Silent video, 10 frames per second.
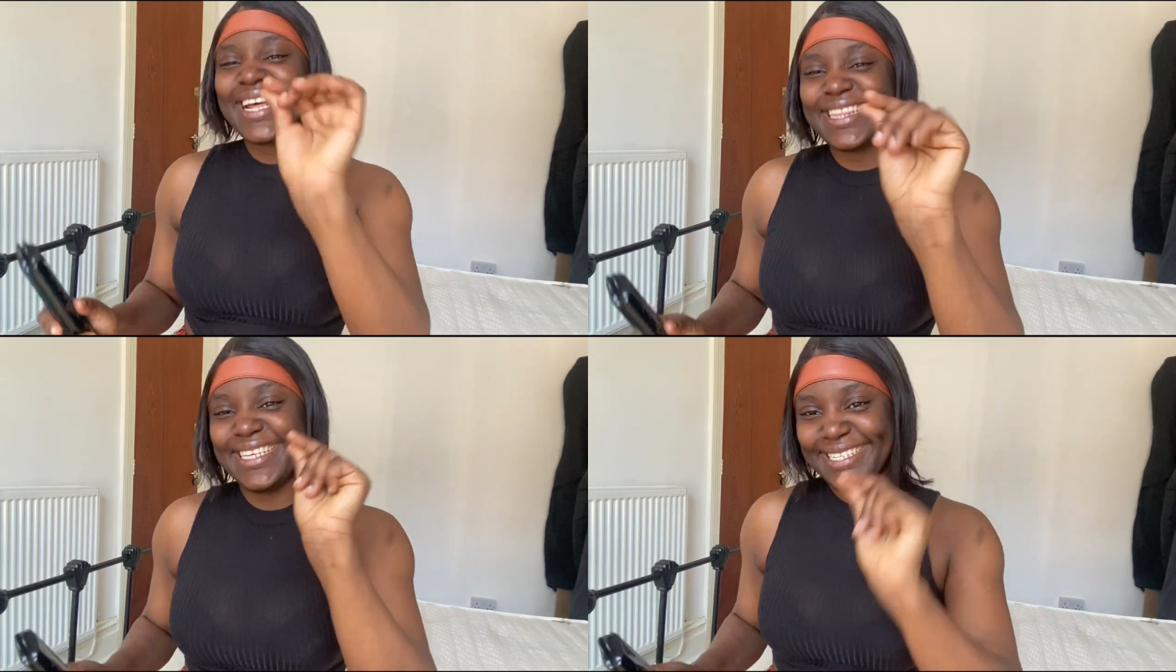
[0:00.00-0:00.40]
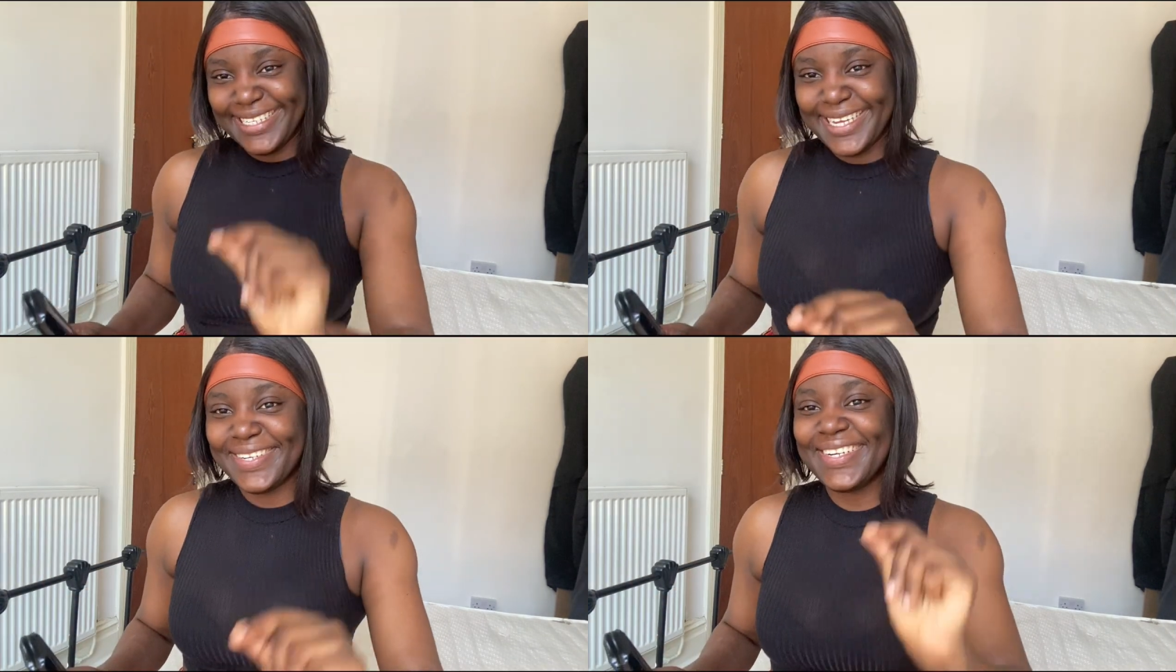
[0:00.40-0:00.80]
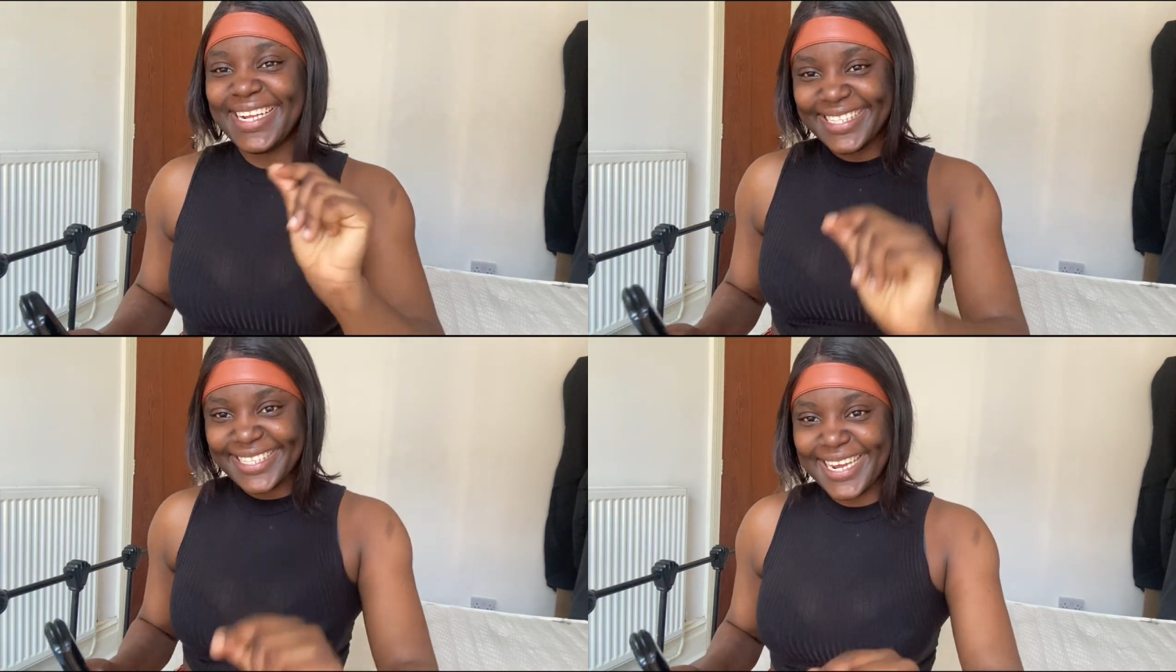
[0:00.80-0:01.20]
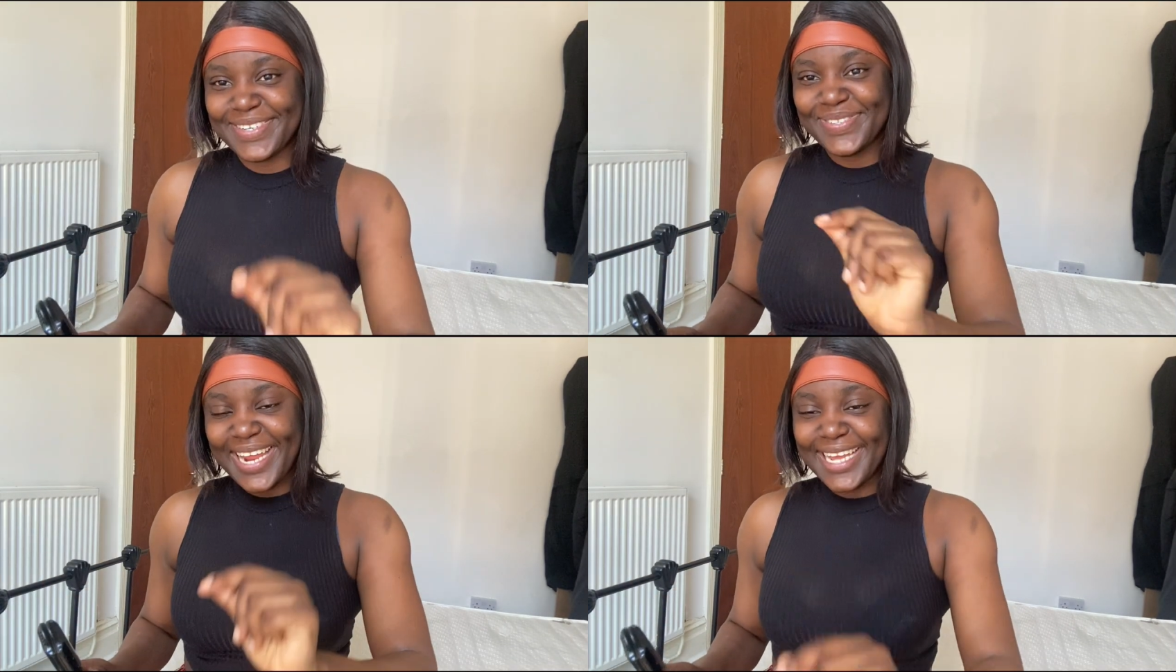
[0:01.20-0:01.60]
Another thing I
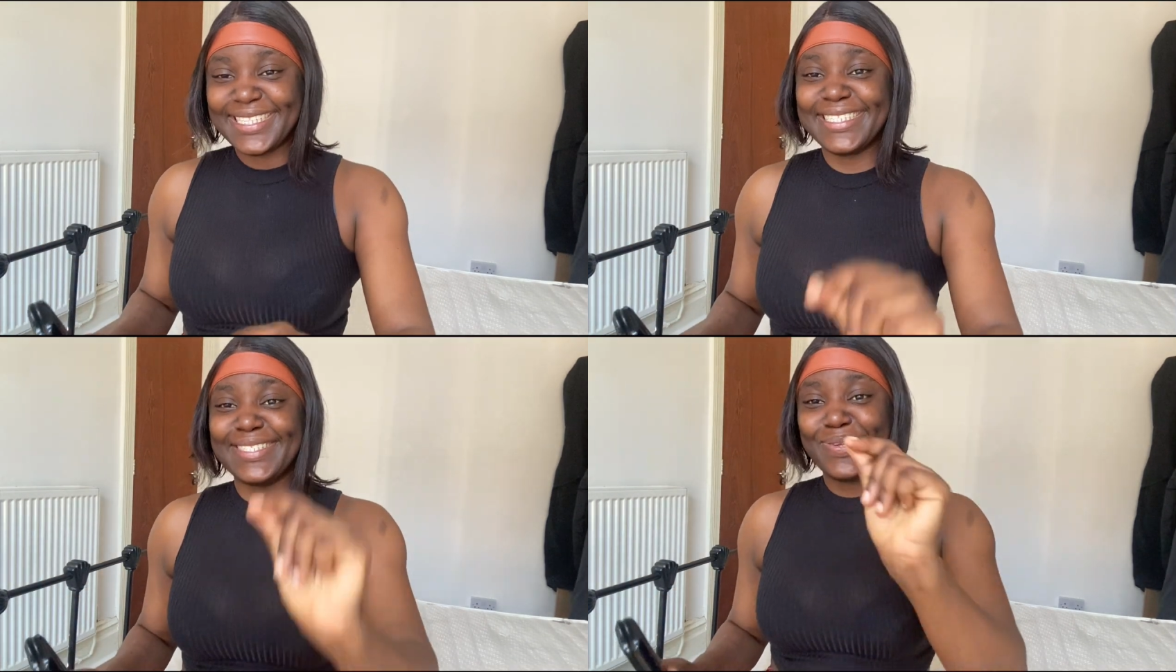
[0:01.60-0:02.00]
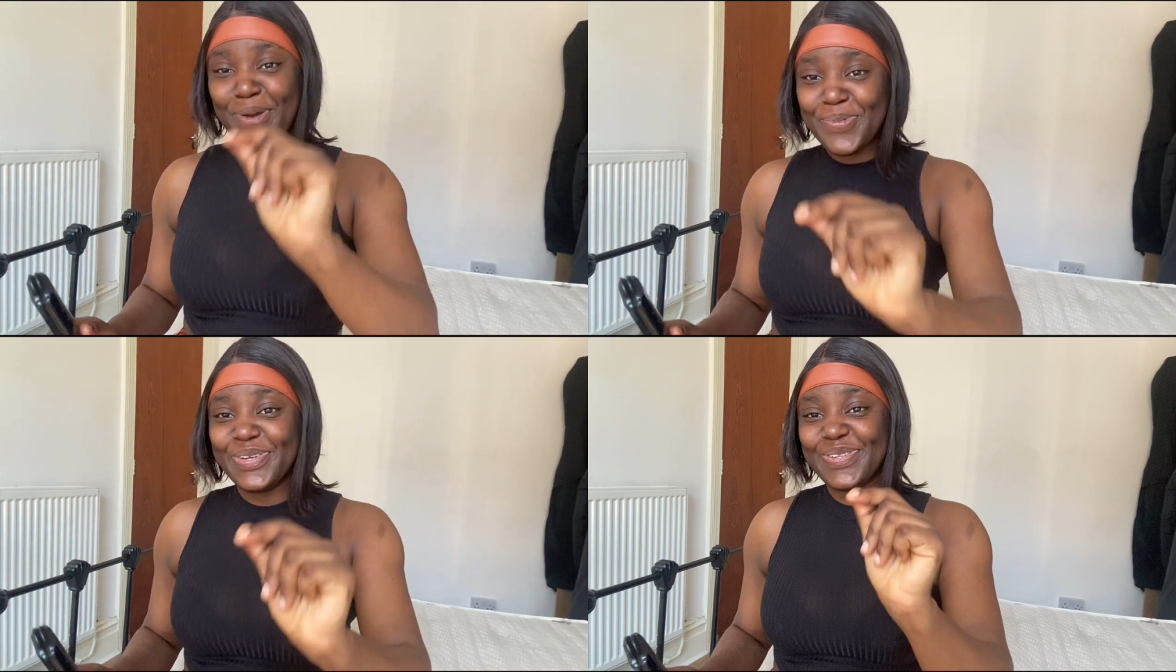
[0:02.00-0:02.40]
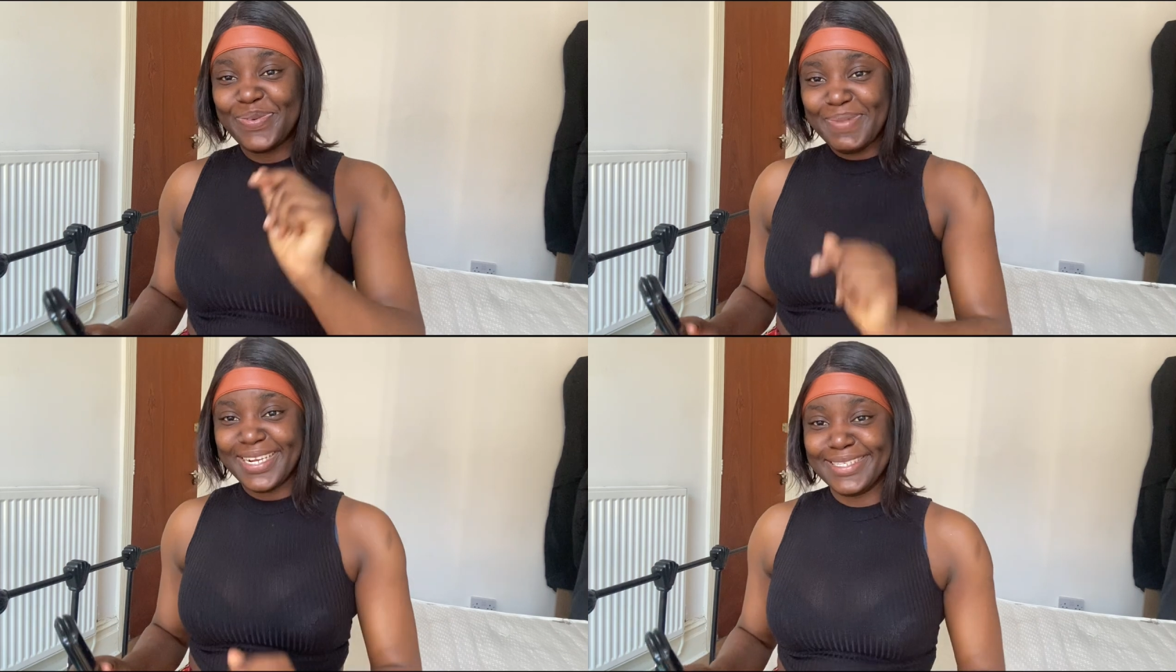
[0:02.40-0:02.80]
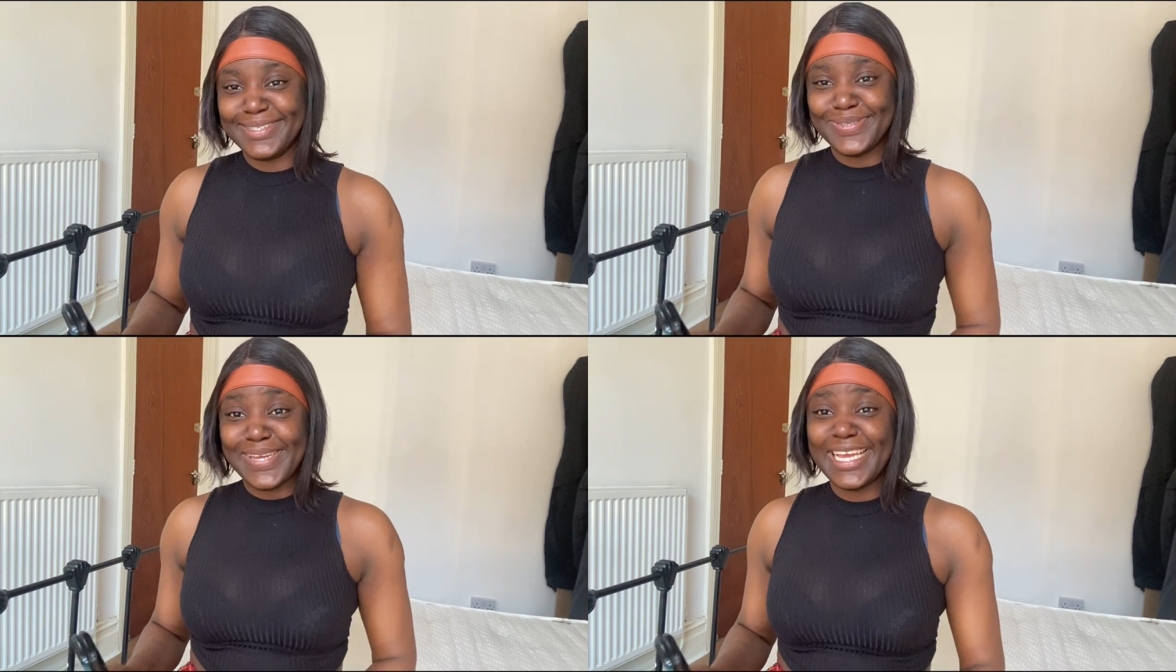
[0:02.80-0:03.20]
know that is almost normal in
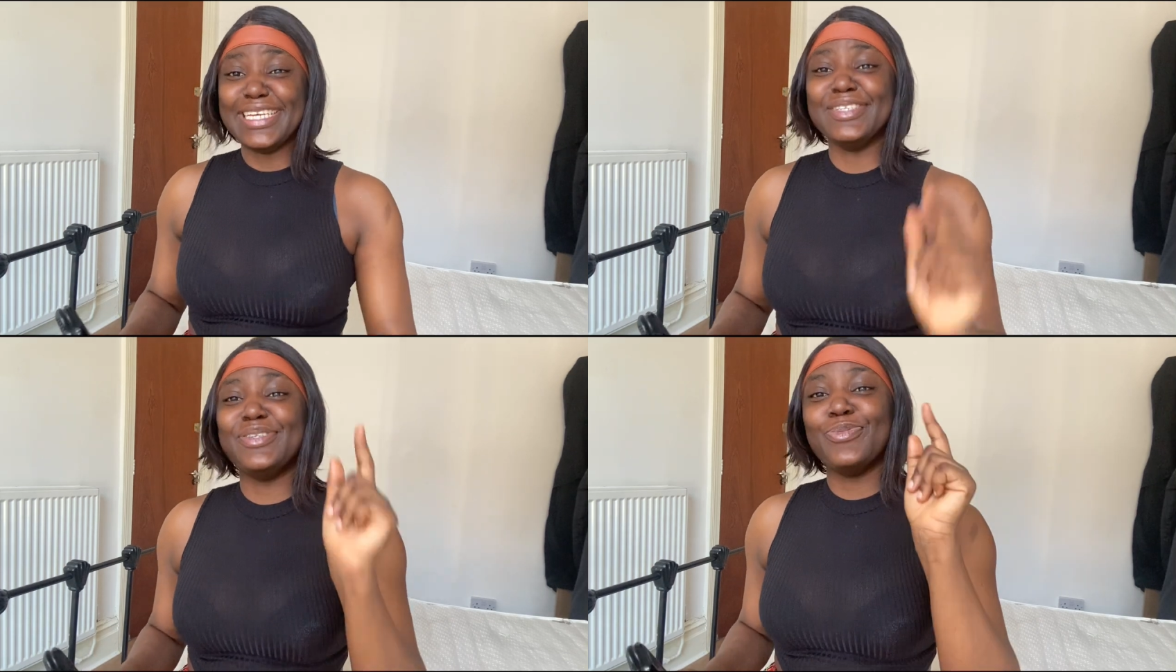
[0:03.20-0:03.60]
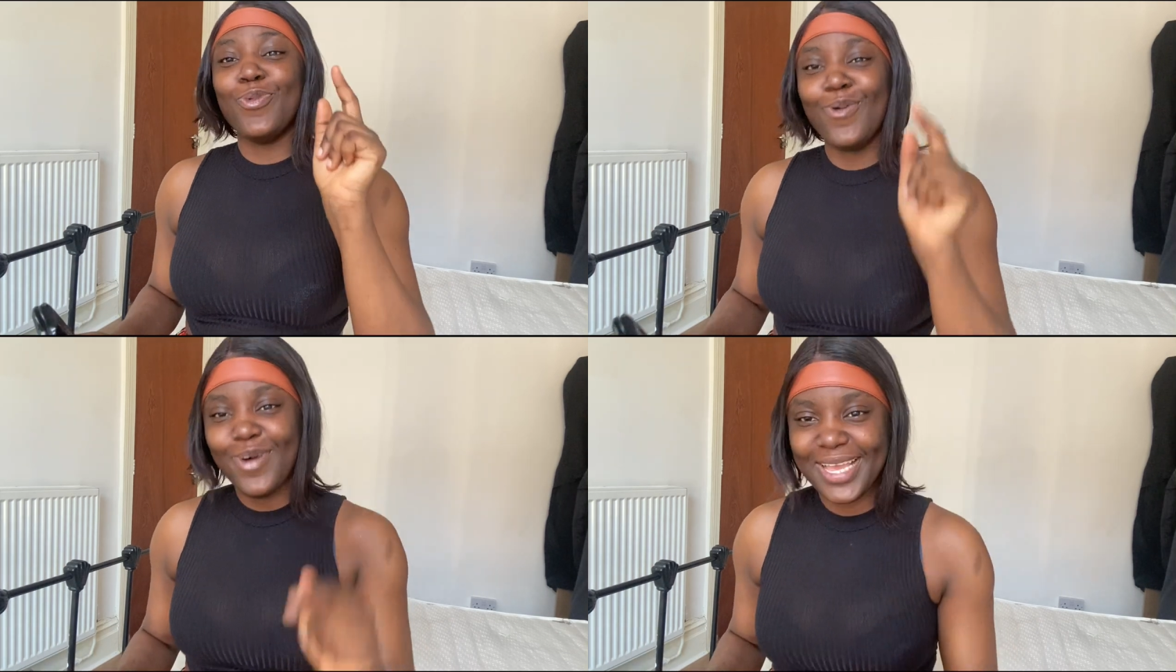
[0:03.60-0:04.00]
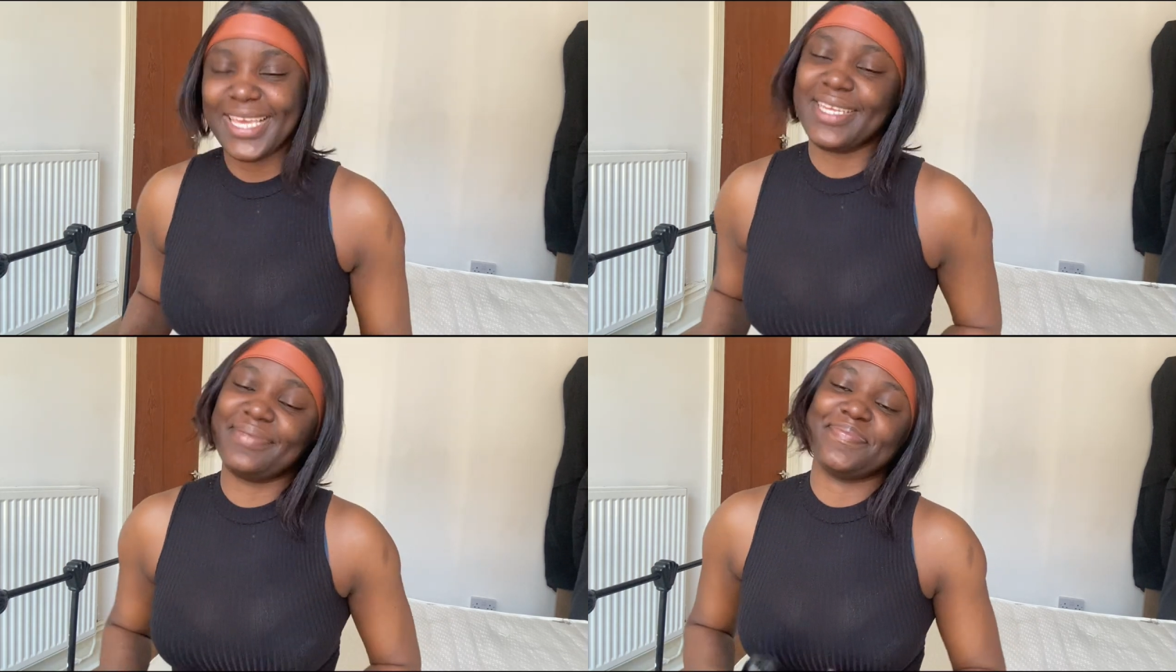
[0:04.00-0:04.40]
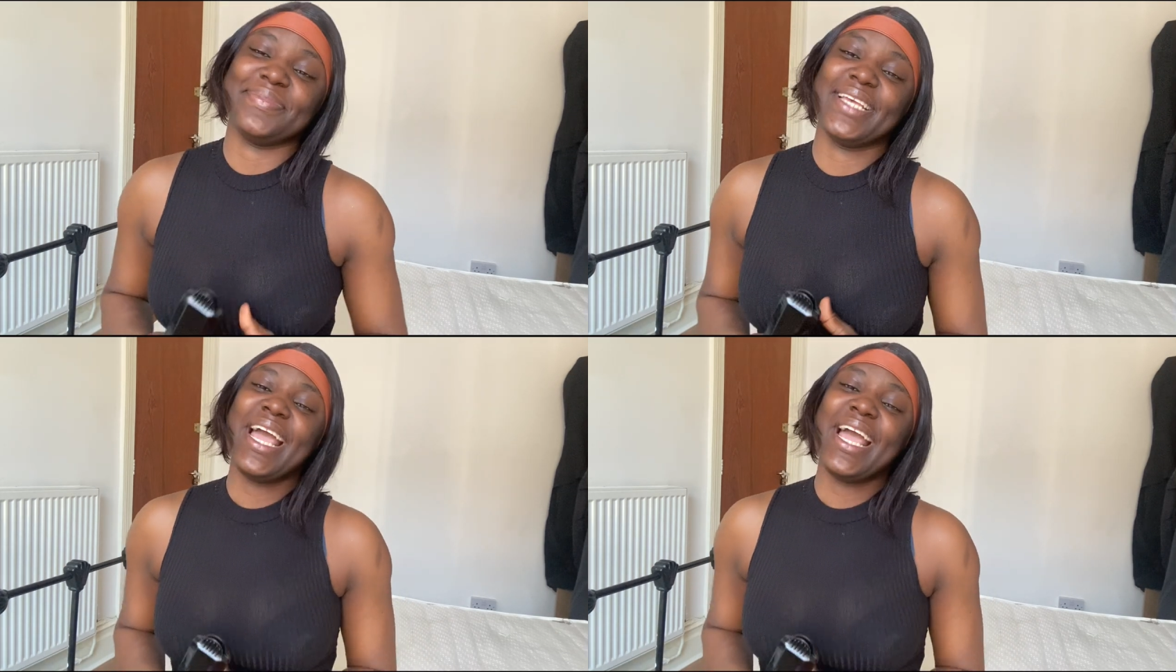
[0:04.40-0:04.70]
this UK is walking.